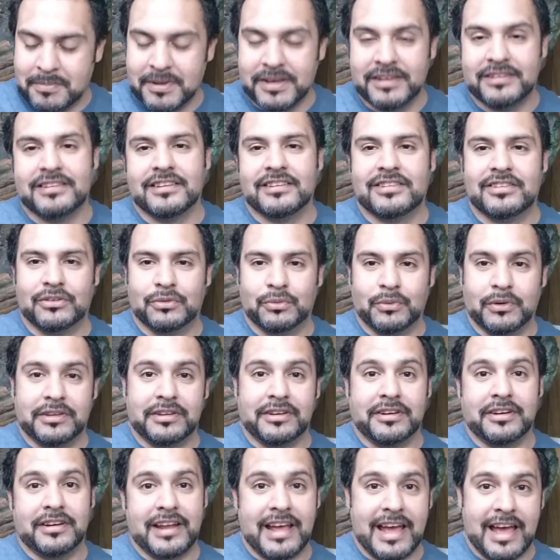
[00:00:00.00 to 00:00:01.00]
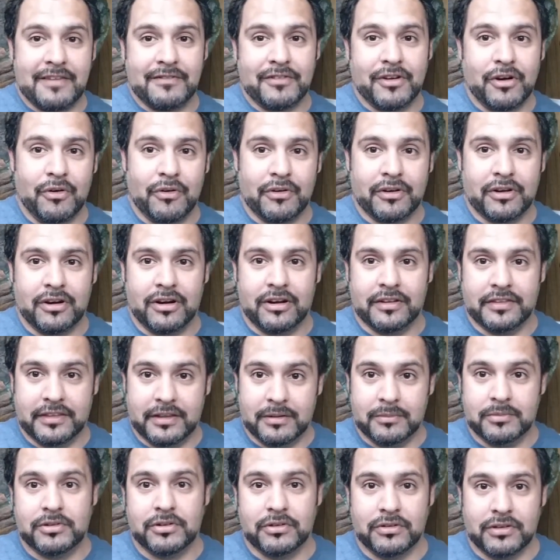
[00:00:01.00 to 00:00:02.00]
business is what they're going to have going on,
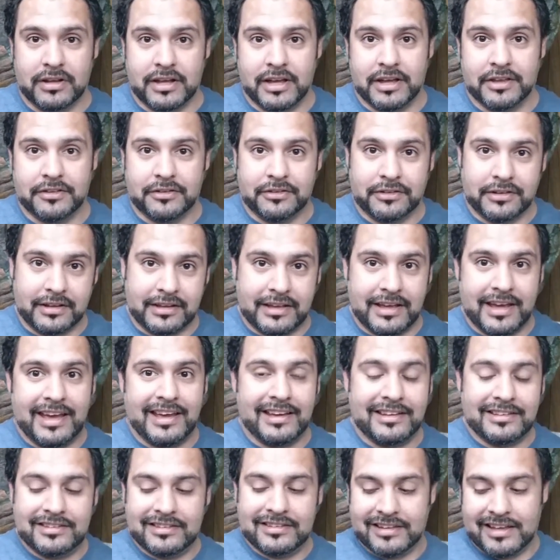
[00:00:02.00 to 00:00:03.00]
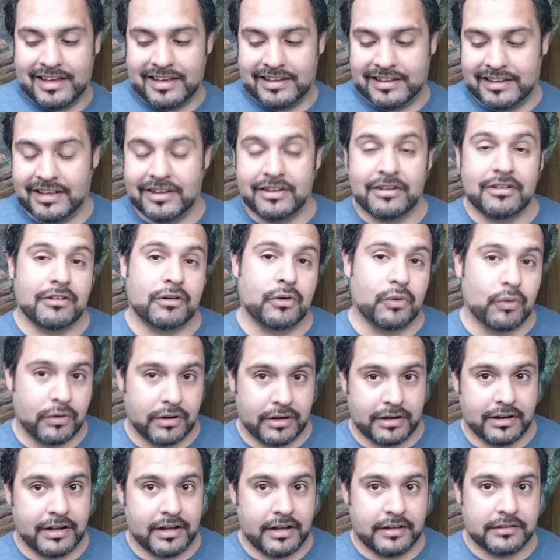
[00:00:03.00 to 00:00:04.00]
them two together, the cakes and then her
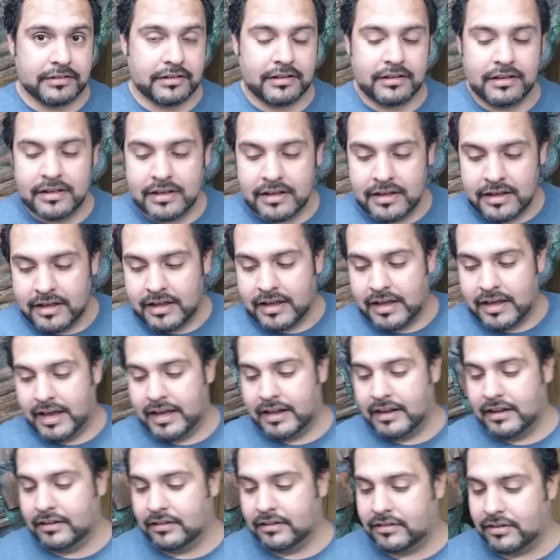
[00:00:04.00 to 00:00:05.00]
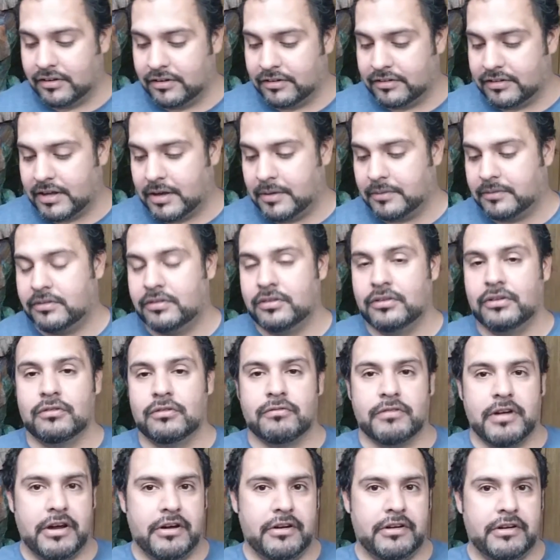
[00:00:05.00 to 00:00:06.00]
organizing. And it turns out to
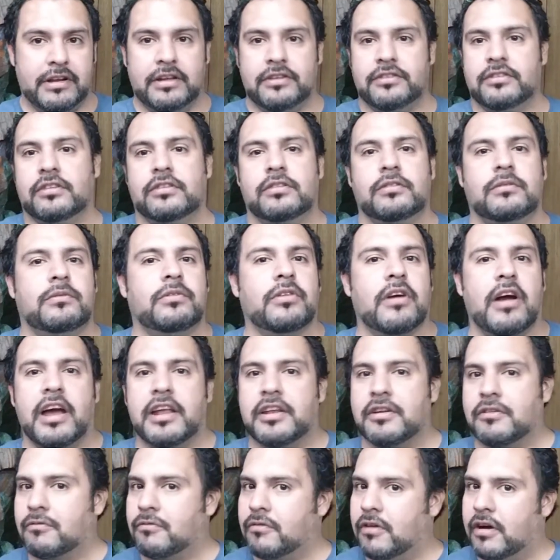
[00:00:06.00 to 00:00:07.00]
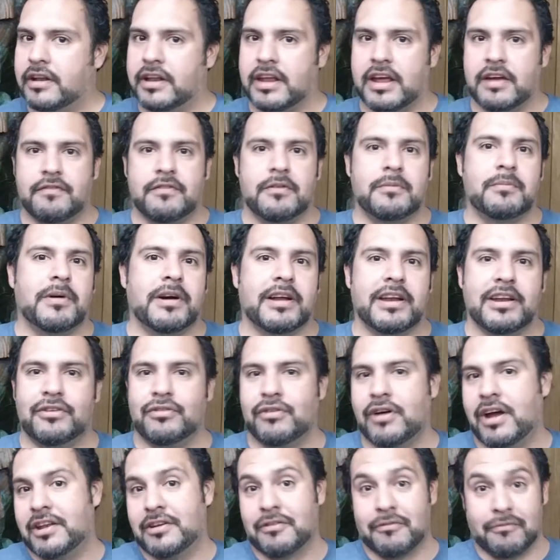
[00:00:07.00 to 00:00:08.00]
Rarity just trying to run everybody,
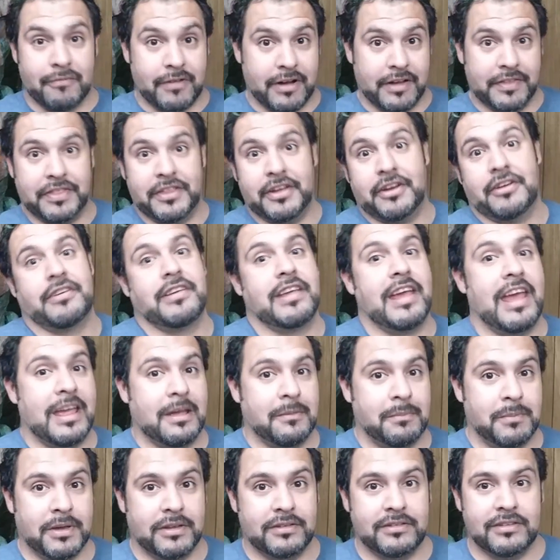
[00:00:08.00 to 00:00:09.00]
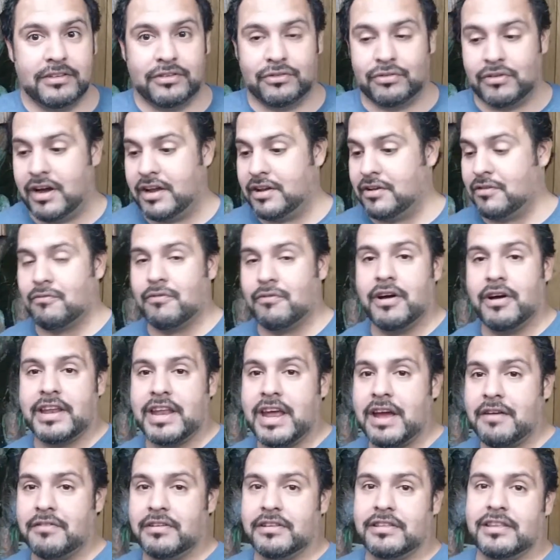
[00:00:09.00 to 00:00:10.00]
trying to run their cake business, trying to
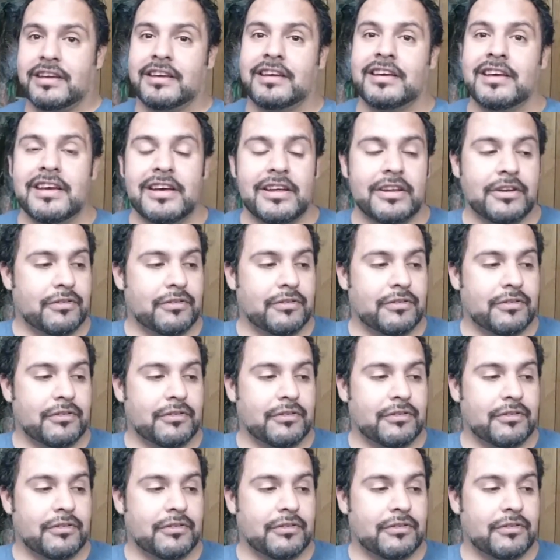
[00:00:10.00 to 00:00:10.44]
run everything,